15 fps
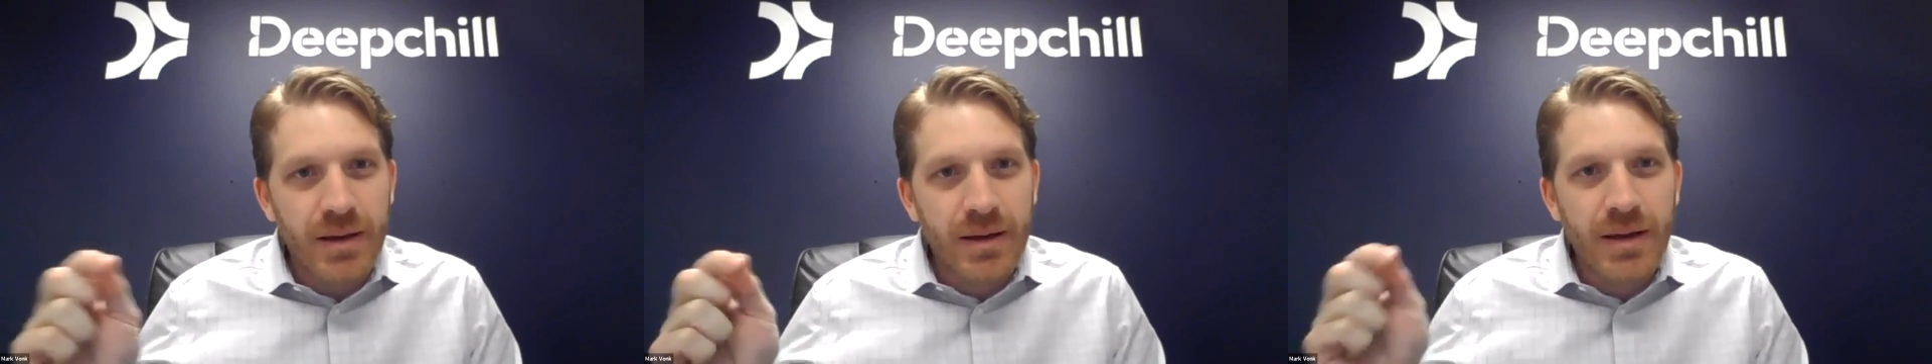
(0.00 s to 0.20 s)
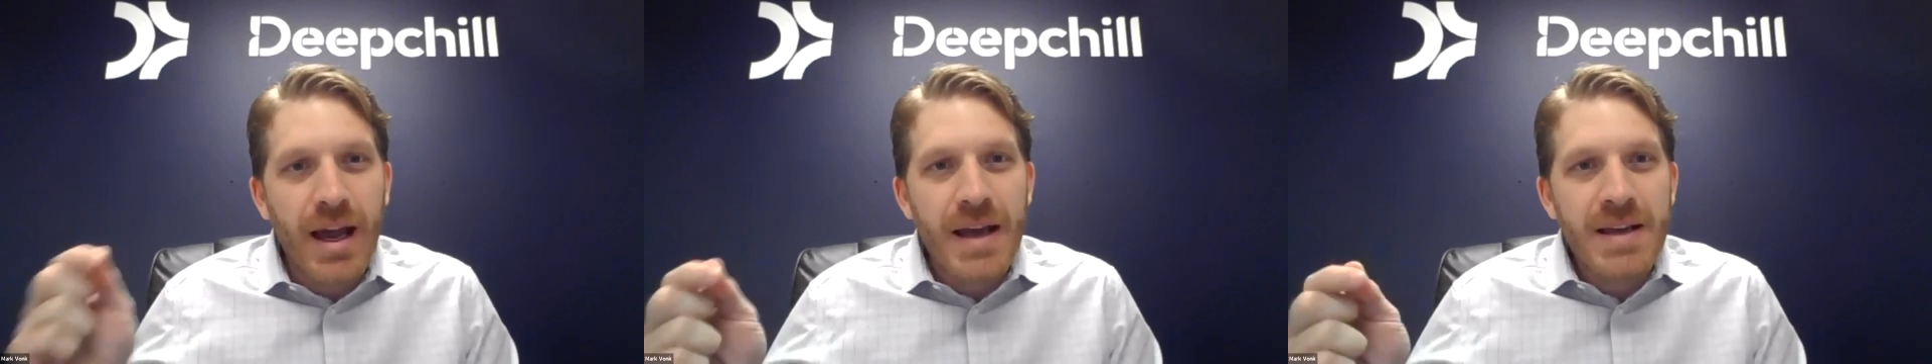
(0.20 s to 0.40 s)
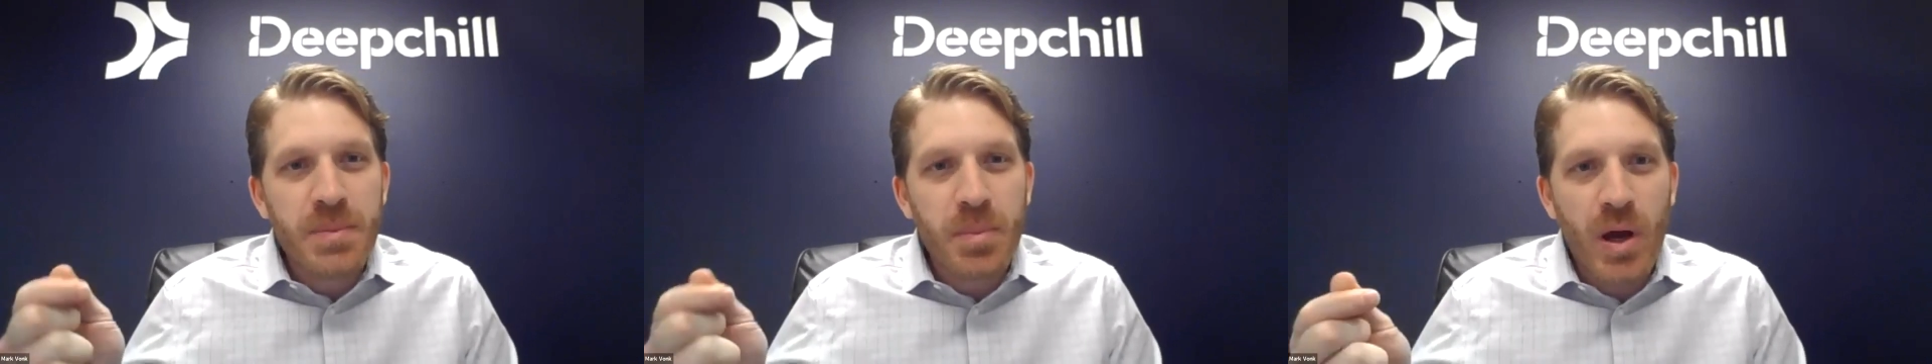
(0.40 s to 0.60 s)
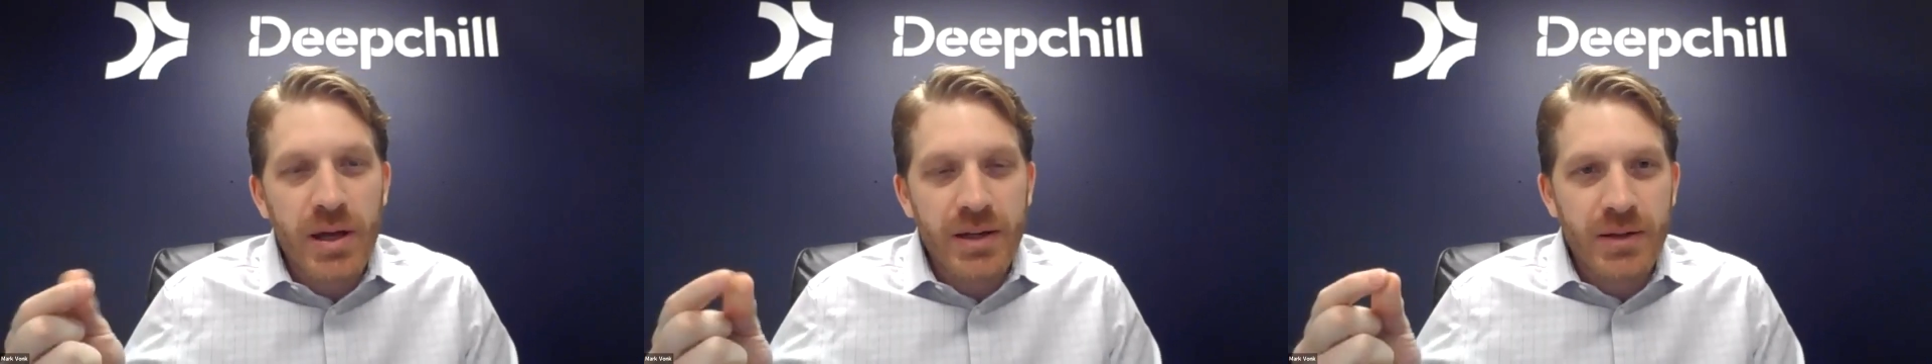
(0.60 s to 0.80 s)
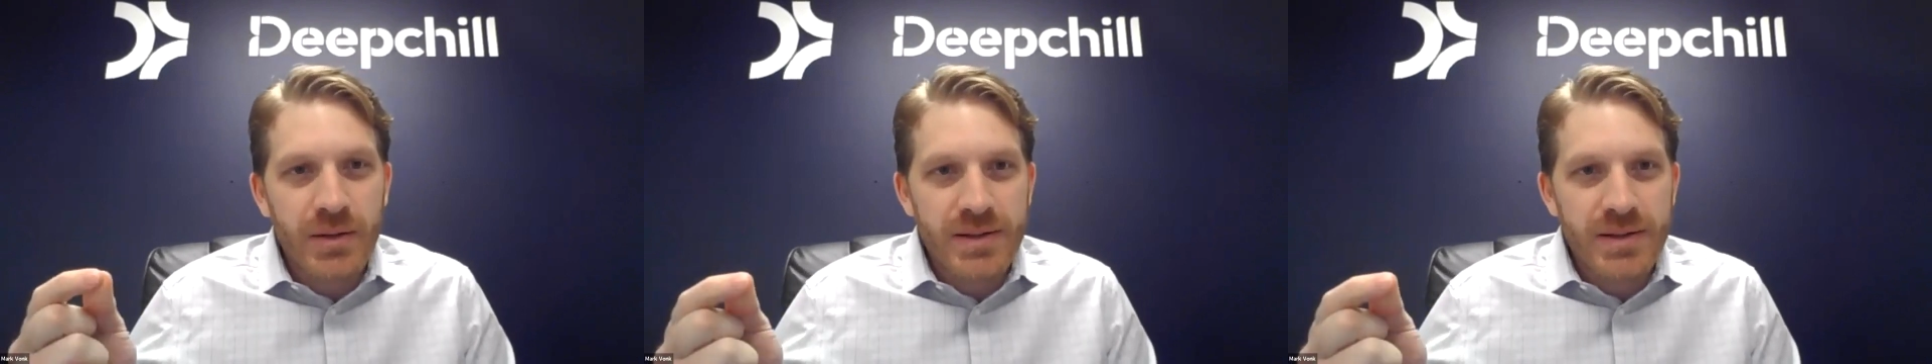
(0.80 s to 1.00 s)
uh, ice
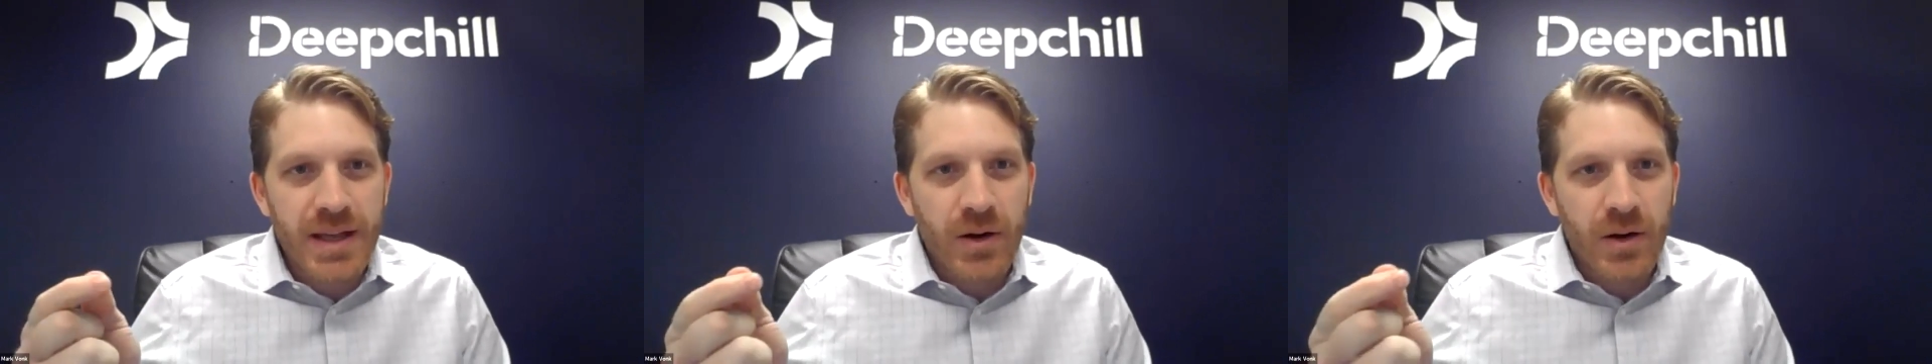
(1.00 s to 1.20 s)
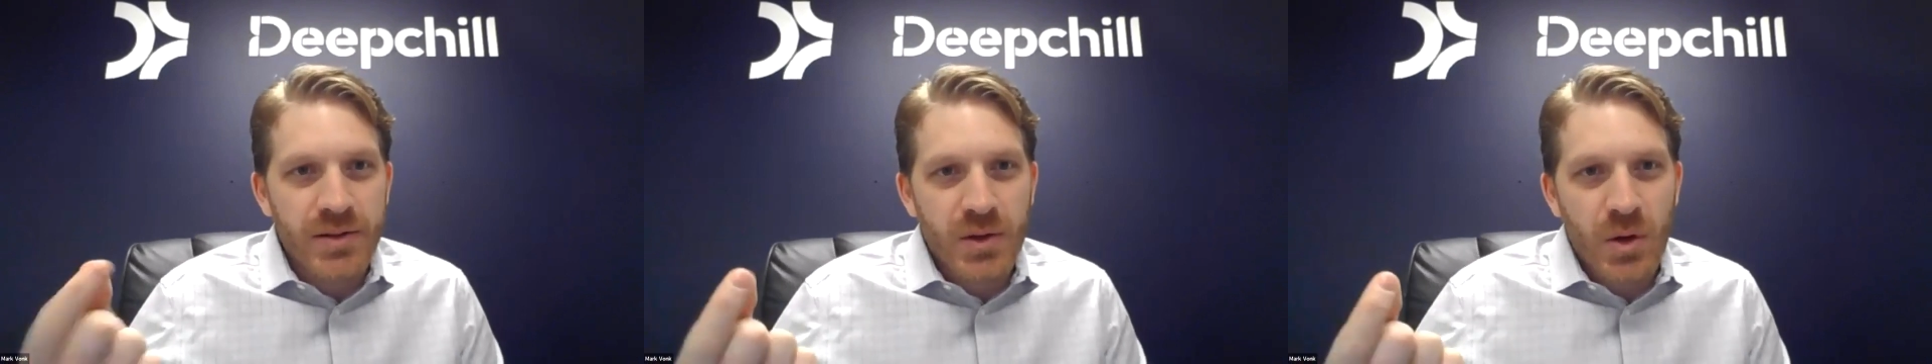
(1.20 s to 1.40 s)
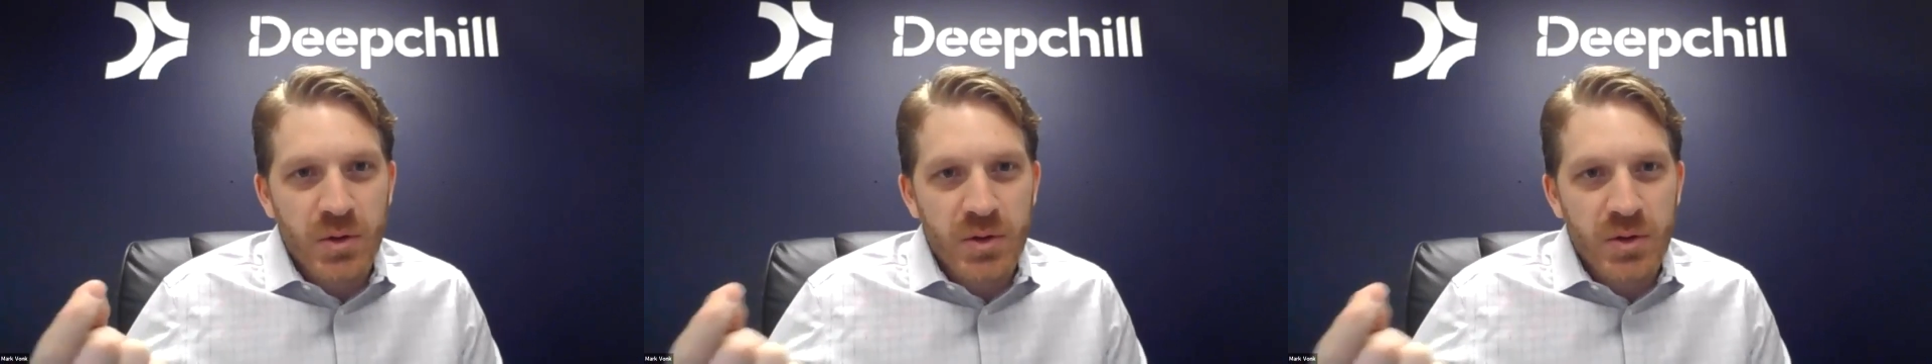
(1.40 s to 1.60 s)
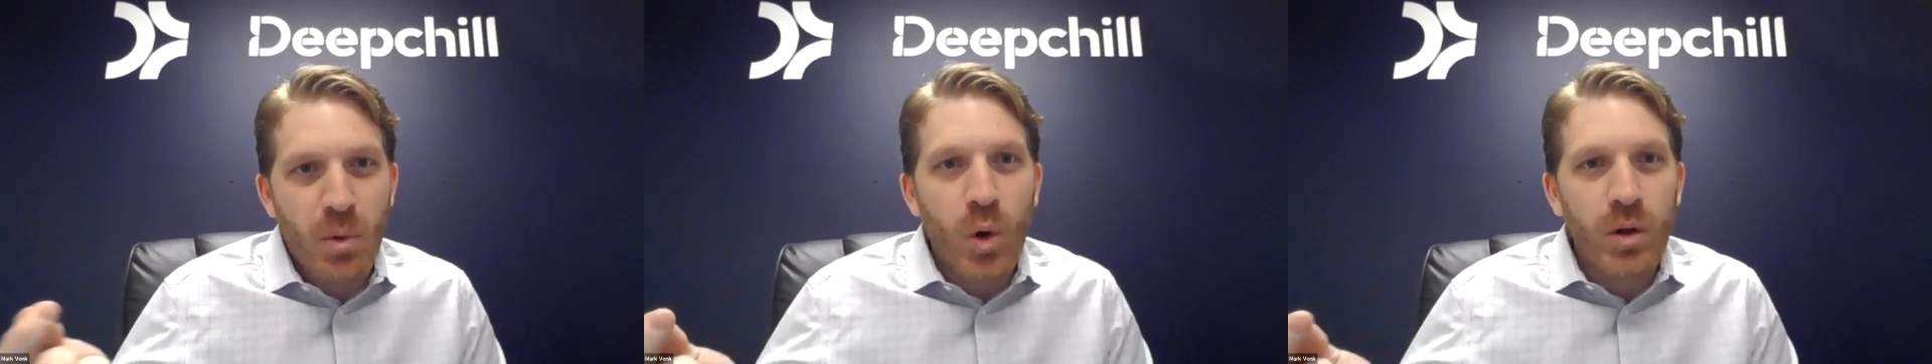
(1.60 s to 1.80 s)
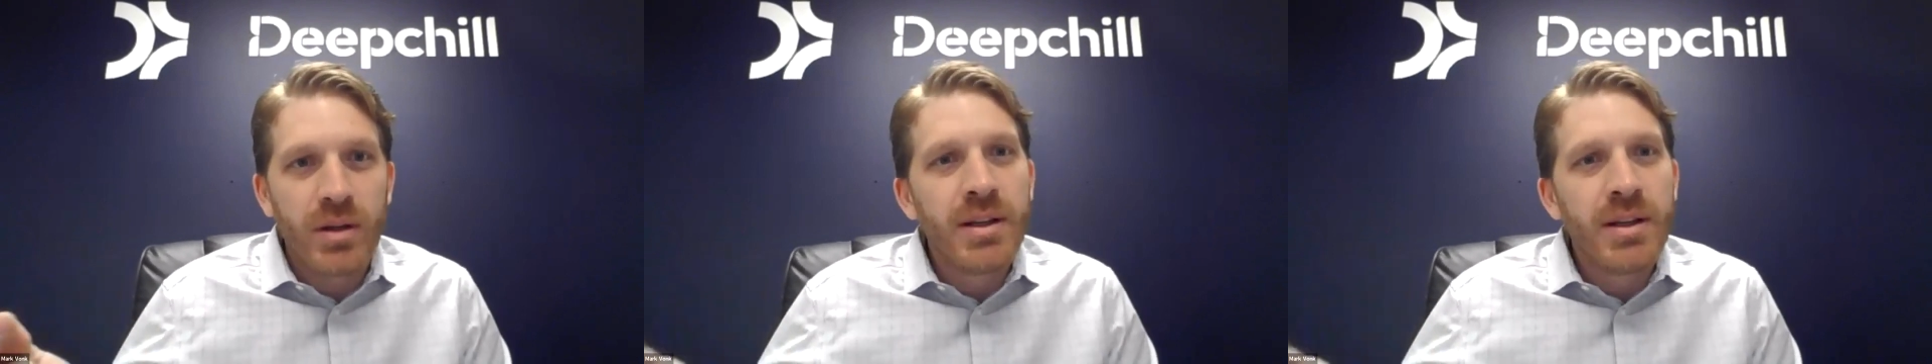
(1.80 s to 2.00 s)
particles that are so
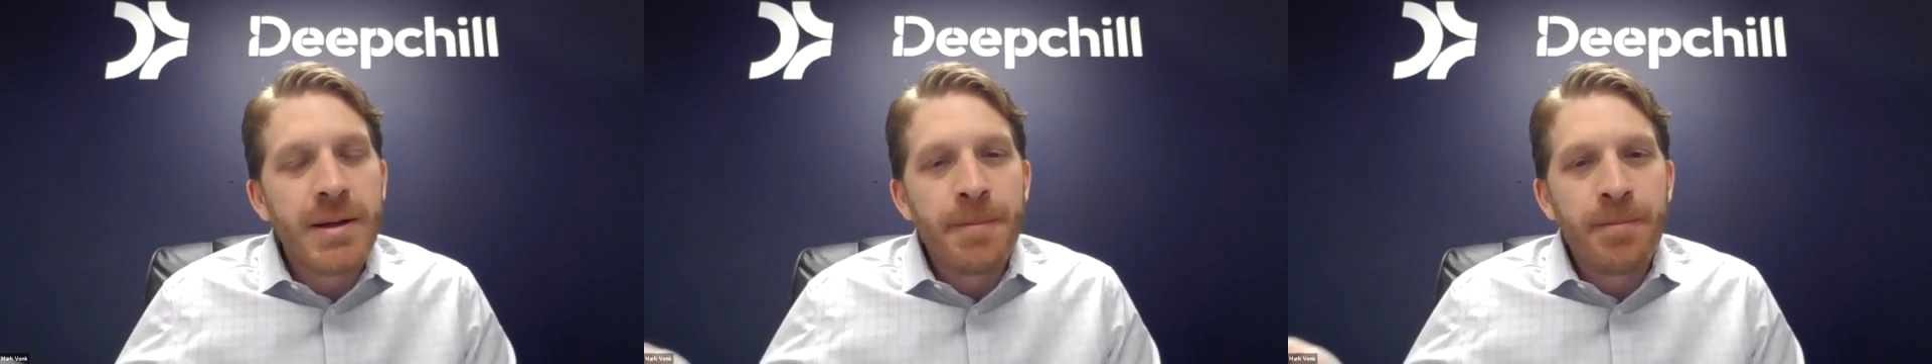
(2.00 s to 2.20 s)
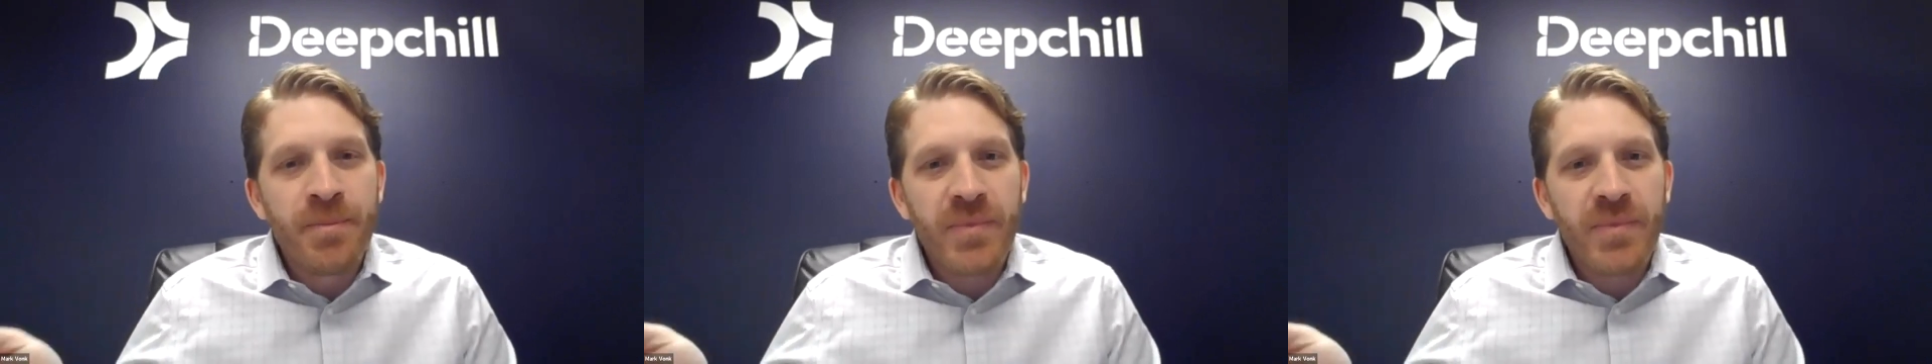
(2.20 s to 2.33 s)
small